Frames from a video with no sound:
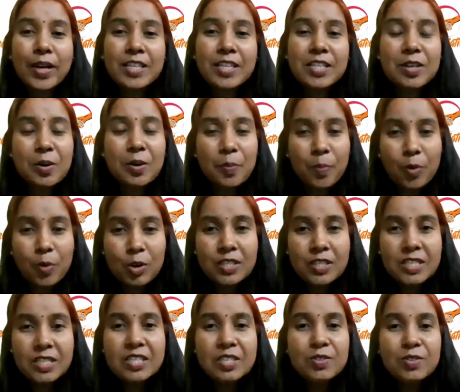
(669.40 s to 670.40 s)
quite
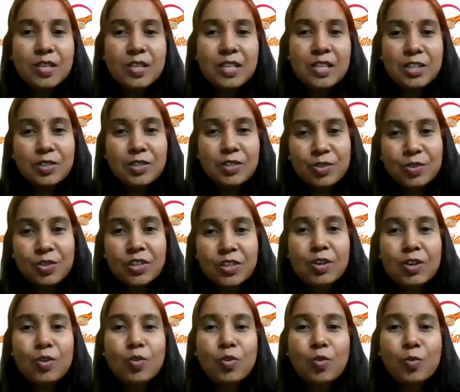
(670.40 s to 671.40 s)
positive that you
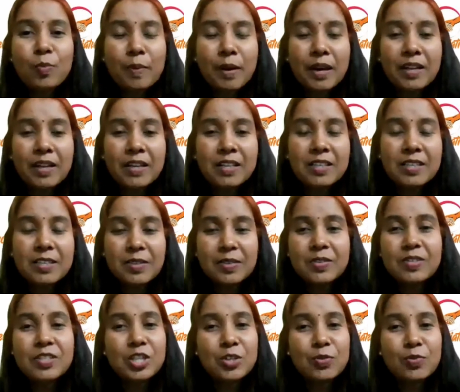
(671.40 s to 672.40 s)
took her home
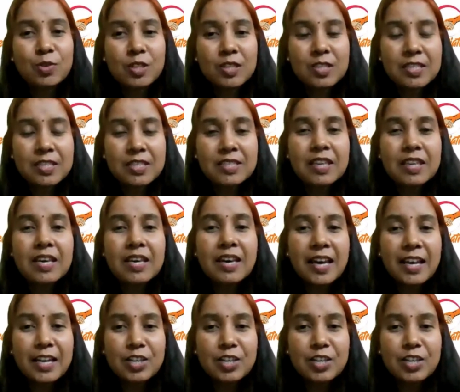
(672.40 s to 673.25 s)
and she was